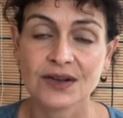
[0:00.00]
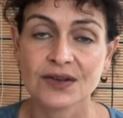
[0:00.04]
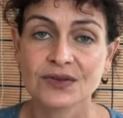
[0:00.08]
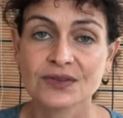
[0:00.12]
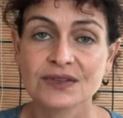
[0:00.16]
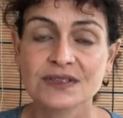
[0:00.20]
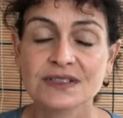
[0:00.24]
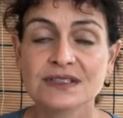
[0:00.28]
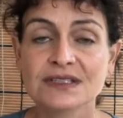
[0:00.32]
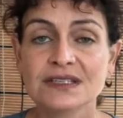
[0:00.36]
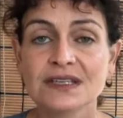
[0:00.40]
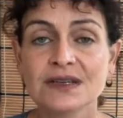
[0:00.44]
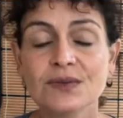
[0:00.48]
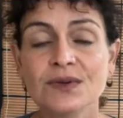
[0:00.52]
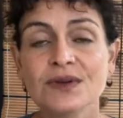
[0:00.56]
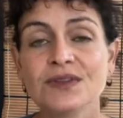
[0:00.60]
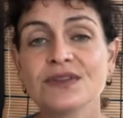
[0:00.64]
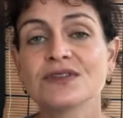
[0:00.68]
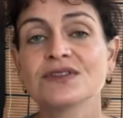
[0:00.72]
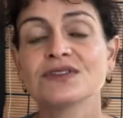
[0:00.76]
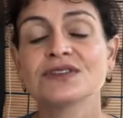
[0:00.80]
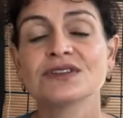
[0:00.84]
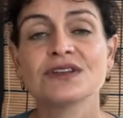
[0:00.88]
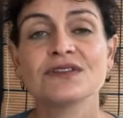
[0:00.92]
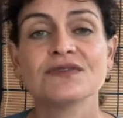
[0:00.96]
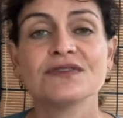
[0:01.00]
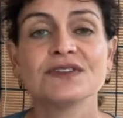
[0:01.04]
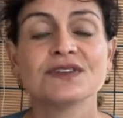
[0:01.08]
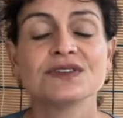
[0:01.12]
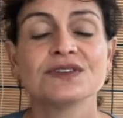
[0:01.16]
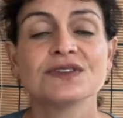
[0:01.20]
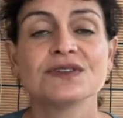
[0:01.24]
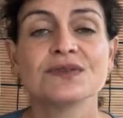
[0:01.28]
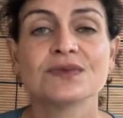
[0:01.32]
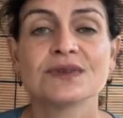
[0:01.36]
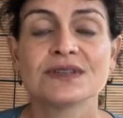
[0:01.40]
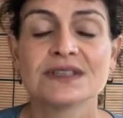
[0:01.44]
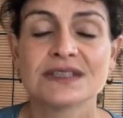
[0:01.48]
Sit with yourself as
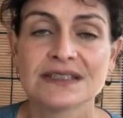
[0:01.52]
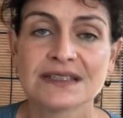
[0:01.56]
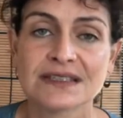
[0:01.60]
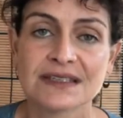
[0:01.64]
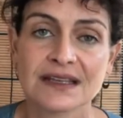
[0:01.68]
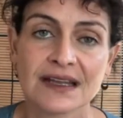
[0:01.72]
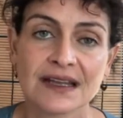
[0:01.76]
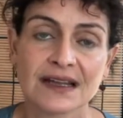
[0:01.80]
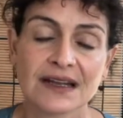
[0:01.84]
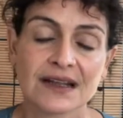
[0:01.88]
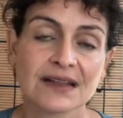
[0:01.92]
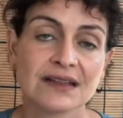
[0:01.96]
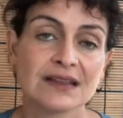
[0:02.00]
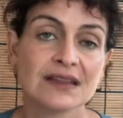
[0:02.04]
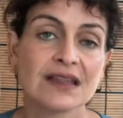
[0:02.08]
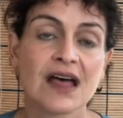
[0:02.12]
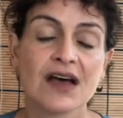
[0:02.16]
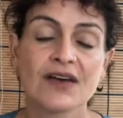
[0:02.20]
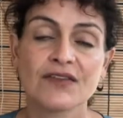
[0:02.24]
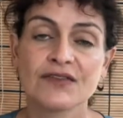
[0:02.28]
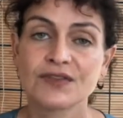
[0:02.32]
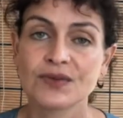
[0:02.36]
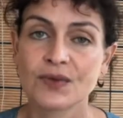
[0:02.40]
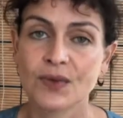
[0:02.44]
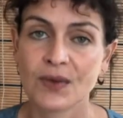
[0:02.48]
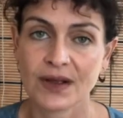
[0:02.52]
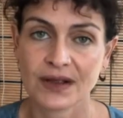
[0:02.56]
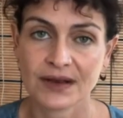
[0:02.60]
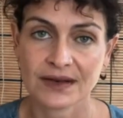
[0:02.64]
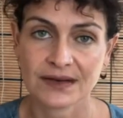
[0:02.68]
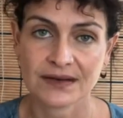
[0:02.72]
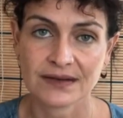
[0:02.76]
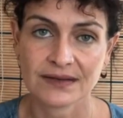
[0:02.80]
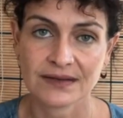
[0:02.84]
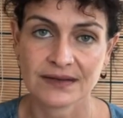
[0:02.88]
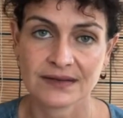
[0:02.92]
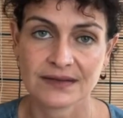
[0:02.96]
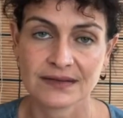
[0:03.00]
you would sit a loved one.
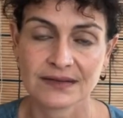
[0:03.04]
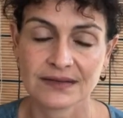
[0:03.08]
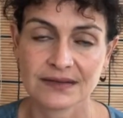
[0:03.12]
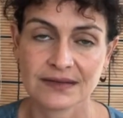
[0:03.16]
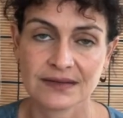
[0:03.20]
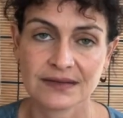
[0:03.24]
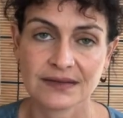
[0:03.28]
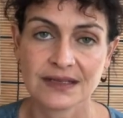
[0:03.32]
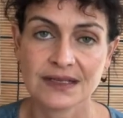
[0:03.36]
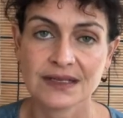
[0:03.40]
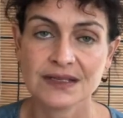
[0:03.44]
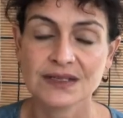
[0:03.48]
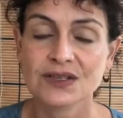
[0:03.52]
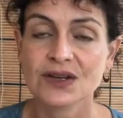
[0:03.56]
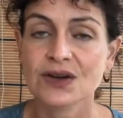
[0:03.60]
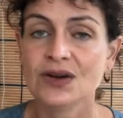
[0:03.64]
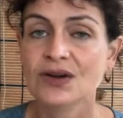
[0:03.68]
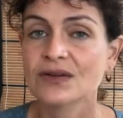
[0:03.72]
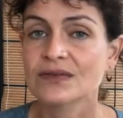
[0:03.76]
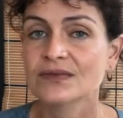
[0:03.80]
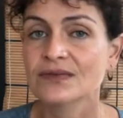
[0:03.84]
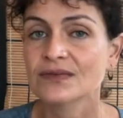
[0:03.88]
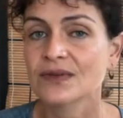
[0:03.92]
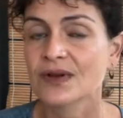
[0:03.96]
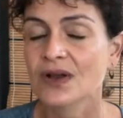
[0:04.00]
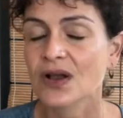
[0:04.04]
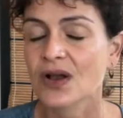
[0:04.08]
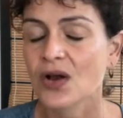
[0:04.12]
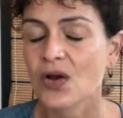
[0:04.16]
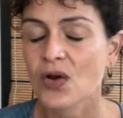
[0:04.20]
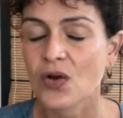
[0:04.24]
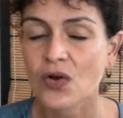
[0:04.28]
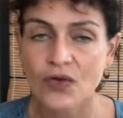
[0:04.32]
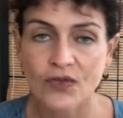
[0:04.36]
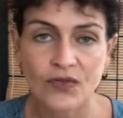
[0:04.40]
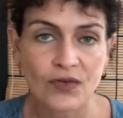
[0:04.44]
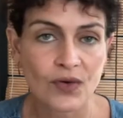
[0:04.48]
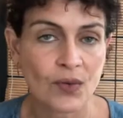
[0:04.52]
These are
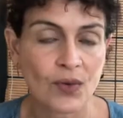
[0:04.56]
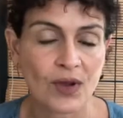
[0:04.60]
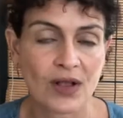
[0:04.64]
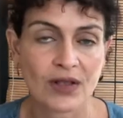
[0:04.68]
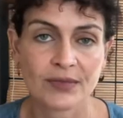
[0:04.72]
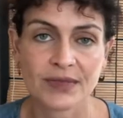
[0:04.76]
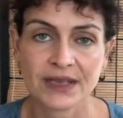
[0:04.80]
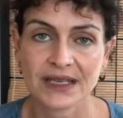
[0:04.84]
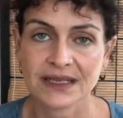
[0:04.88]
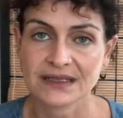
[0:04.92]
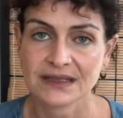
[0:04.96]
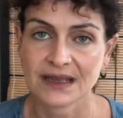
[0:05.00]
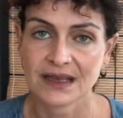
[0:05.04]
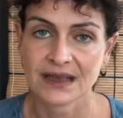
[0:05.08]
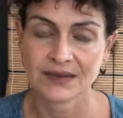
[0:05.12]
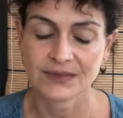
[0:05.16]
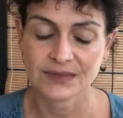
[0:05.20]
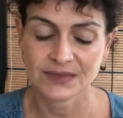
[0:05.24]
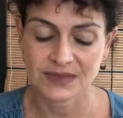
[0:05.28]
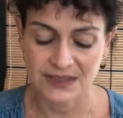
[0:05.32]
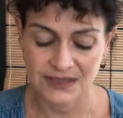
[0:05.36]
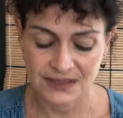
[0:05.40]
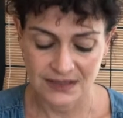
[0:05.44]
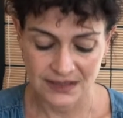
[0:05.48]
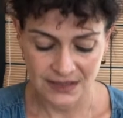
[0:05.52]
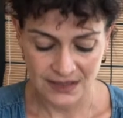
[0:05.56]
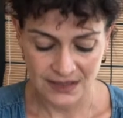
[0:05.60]
overwhelming times.